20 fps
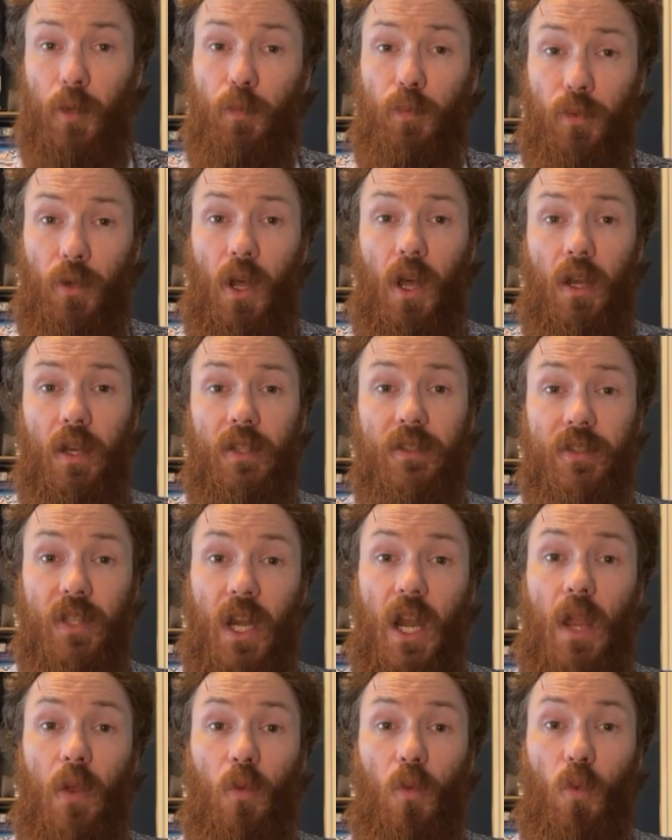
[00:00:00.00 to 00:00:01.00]
are products
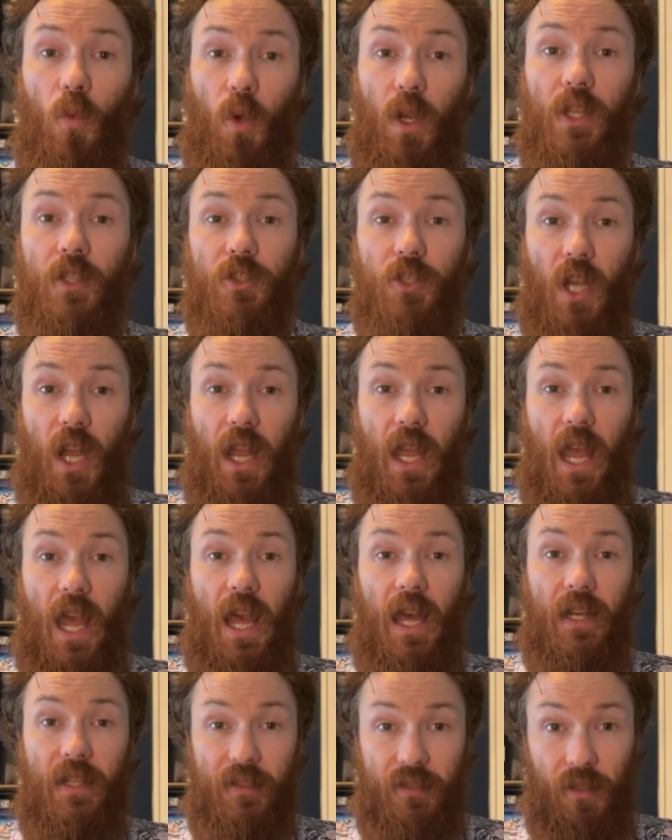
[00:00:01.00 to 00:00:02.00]
that I wish I
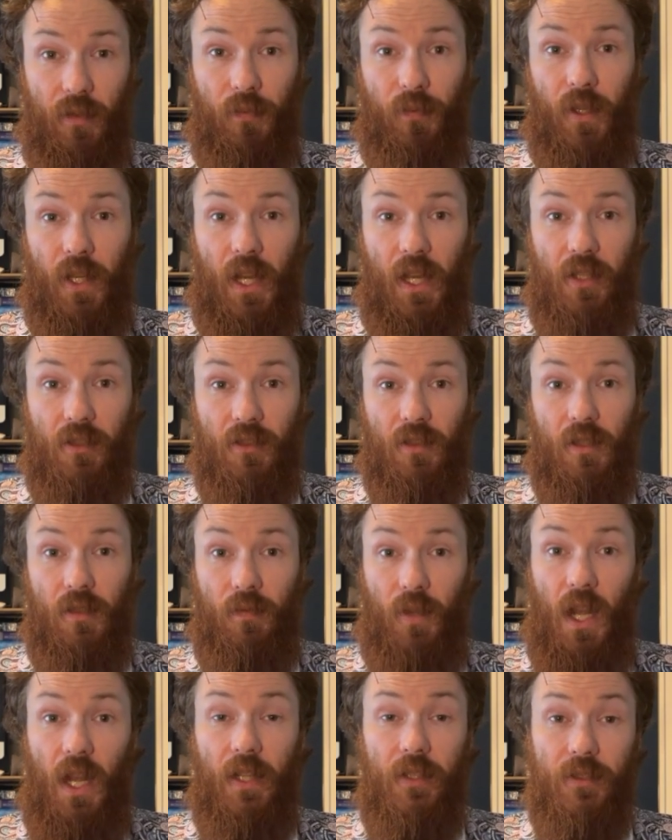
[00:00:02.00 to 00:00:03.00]
had as a financial
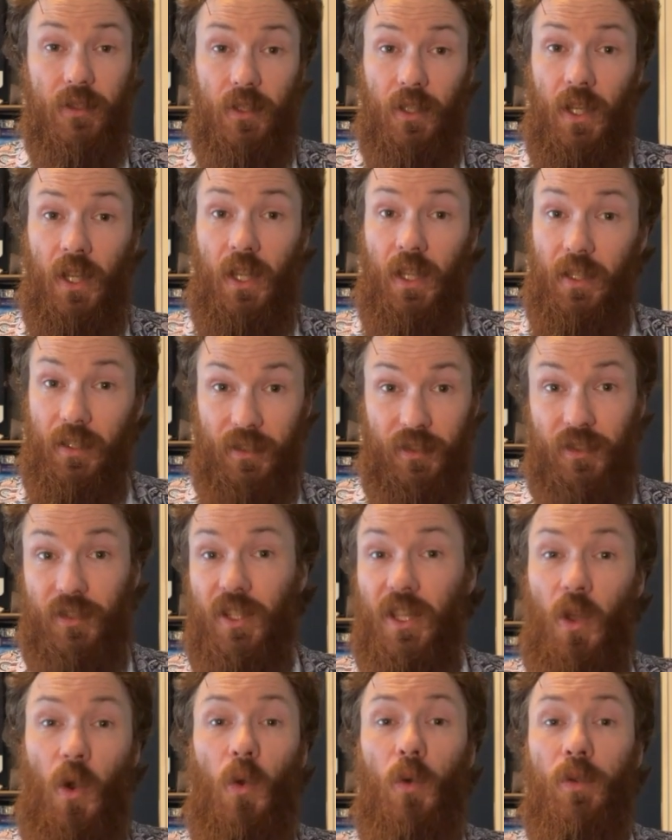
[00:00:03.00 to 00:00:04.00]
advisor. This
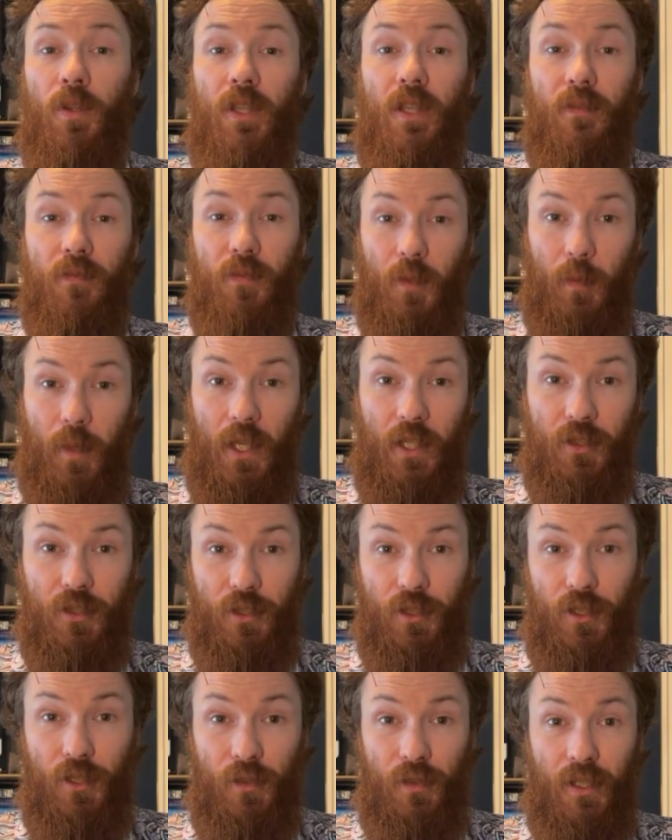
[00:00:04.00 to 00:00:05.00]
is the only
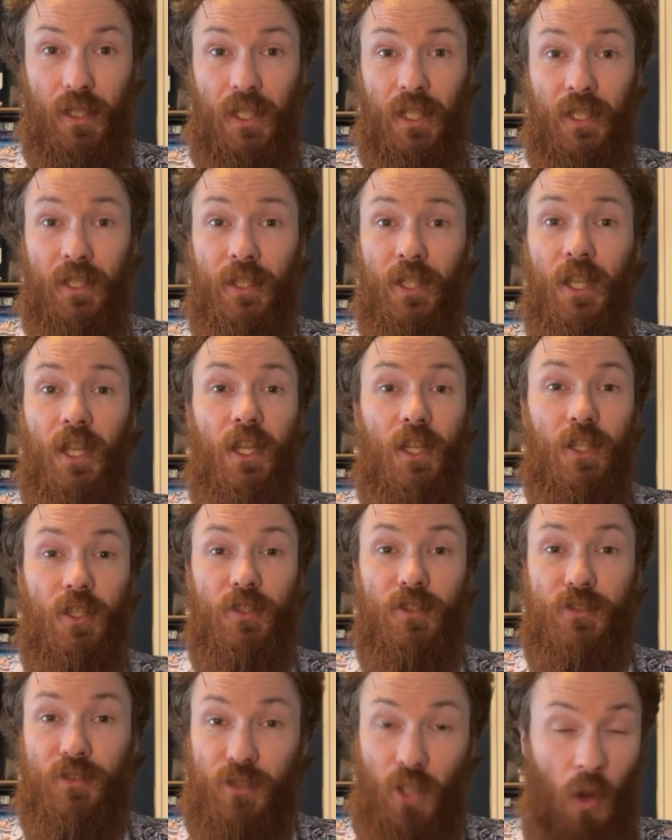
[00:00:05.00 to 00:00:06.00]
information you need.
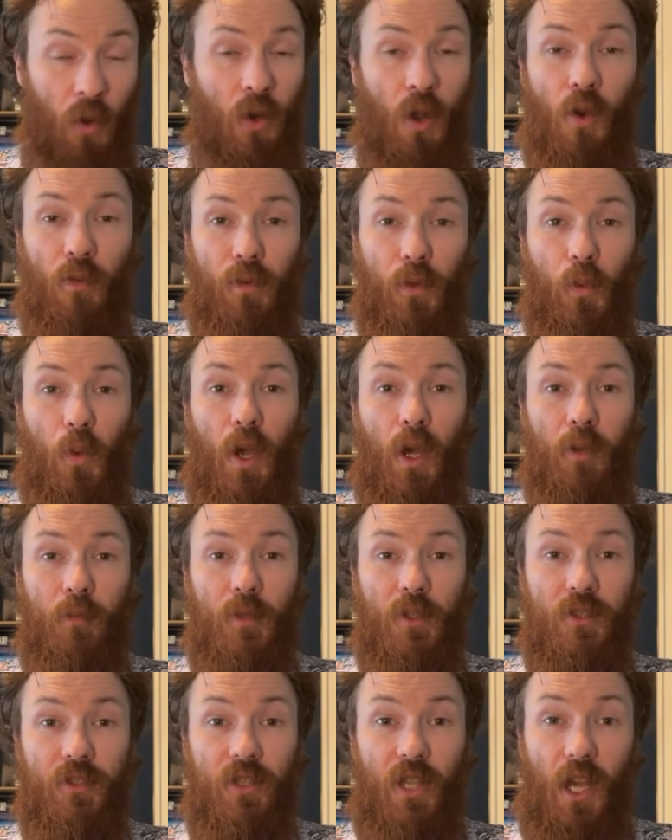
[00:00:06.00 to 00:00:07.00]
Don't
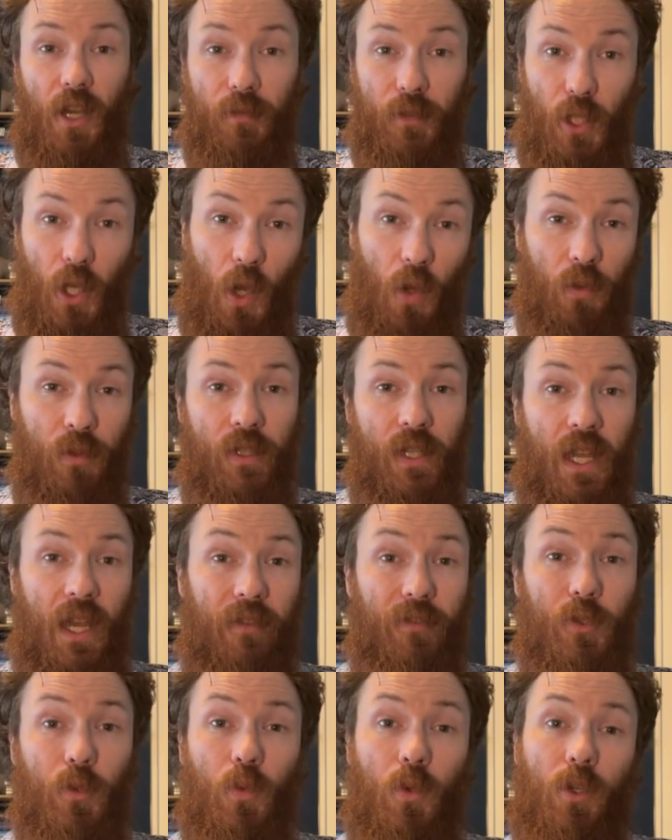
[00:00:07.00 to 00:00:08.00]
overwhelm yourself. You only
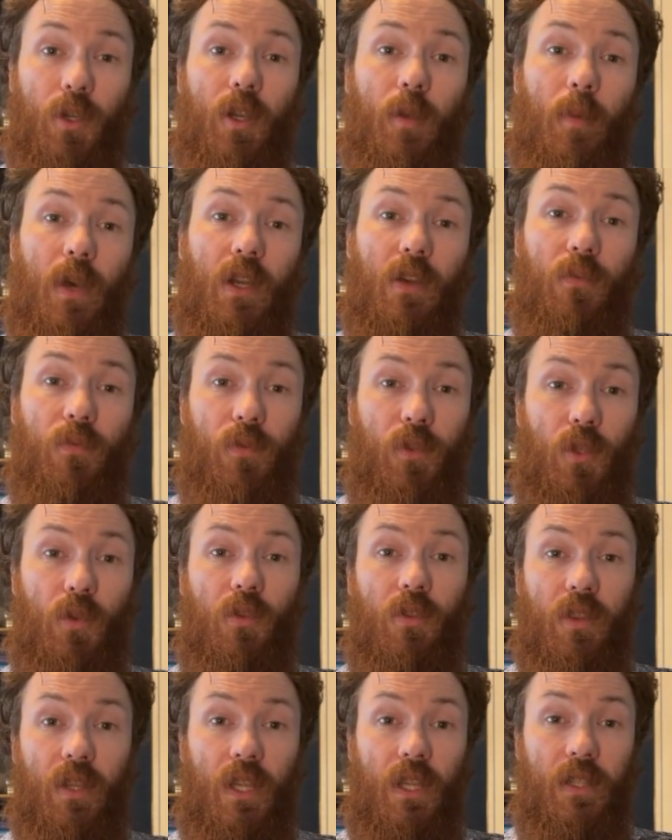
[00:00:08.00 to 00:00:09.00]
have to worry about a
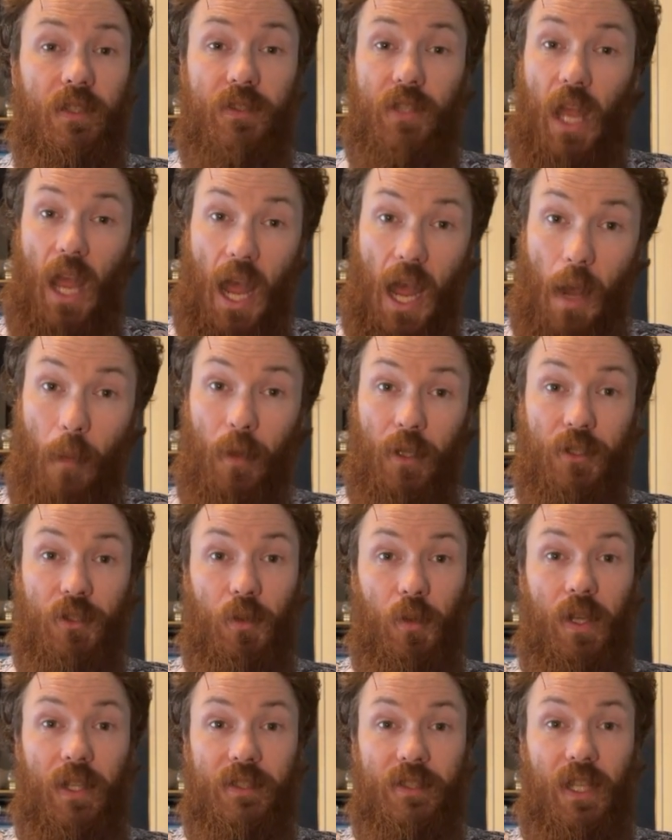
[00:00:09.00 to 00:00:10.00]
few things. How
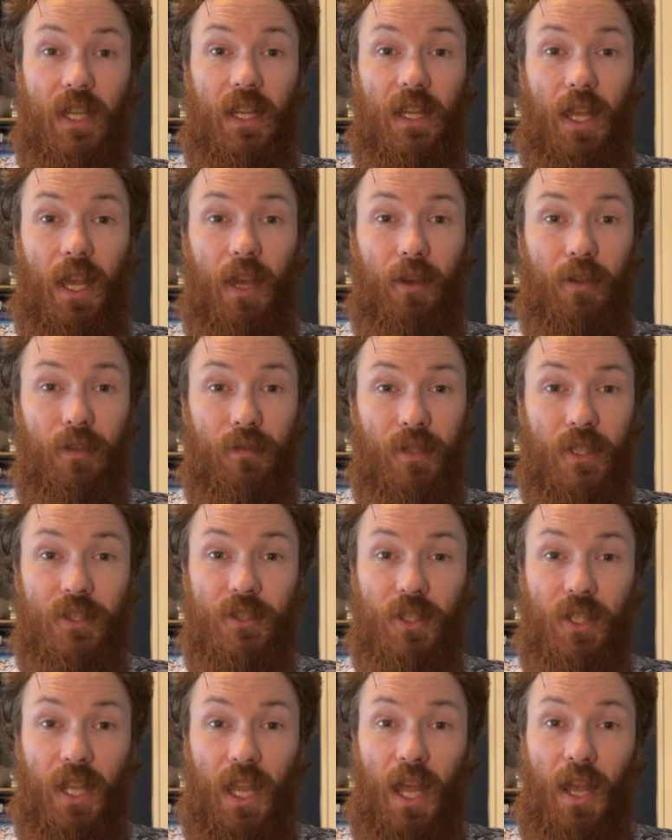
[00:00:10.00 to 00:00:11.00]
much do I take out of
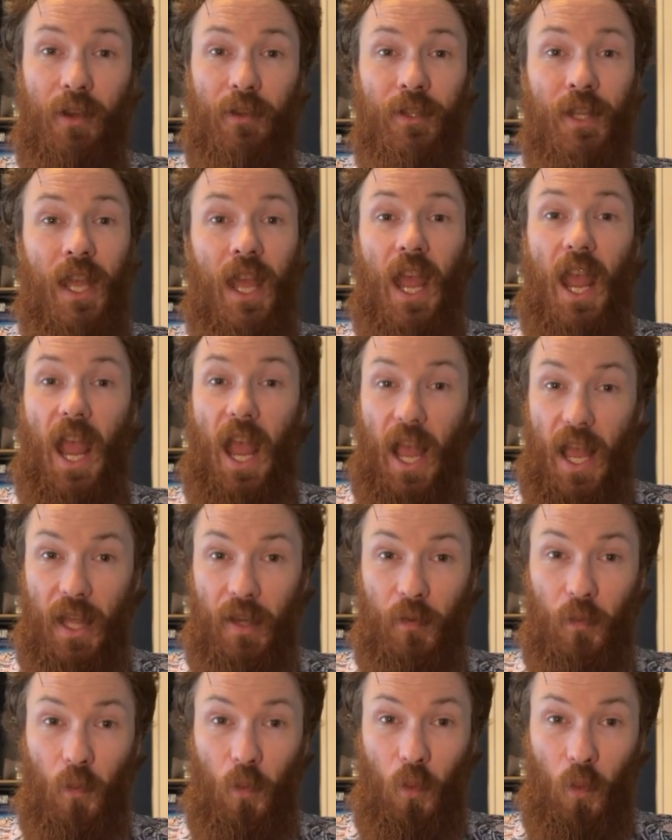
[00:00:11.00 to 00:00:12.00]
each account,
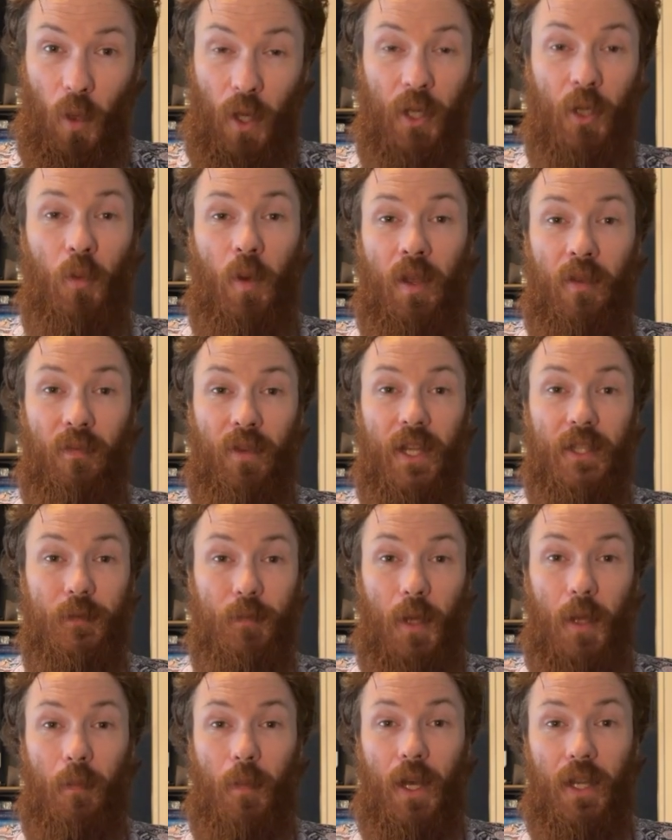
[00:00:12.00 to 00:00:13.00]
and where do I
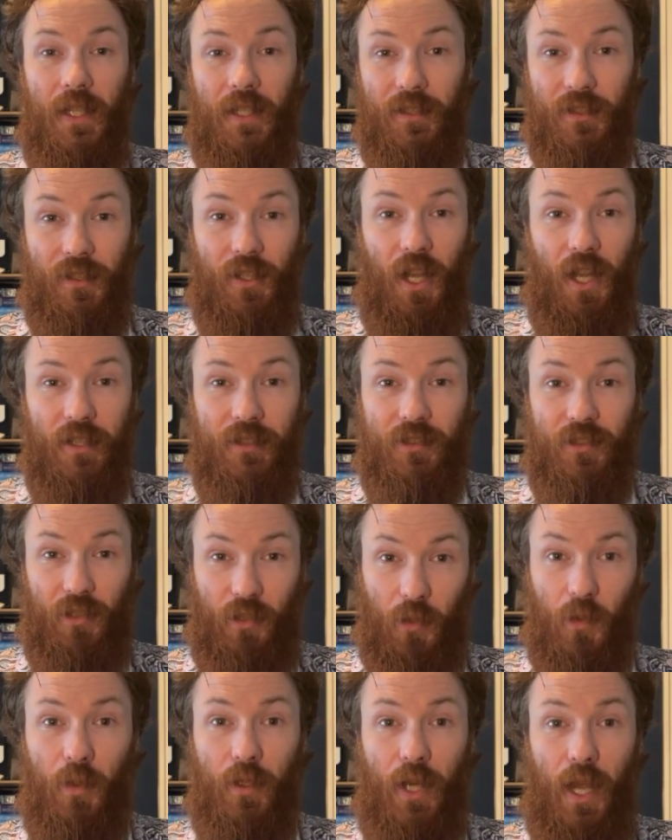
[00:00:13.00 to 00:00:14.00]
invest my money to not
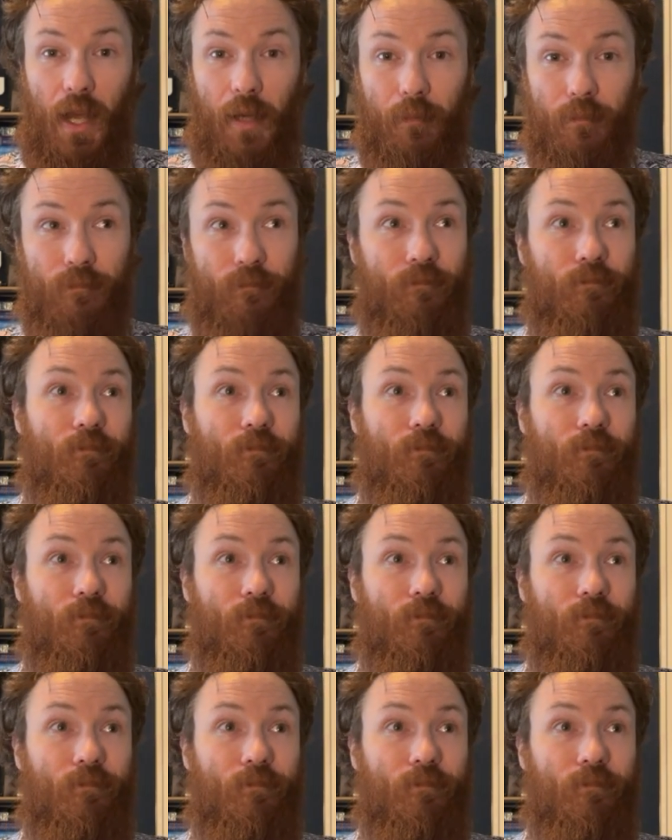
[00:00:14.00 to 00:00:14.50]
screw it up?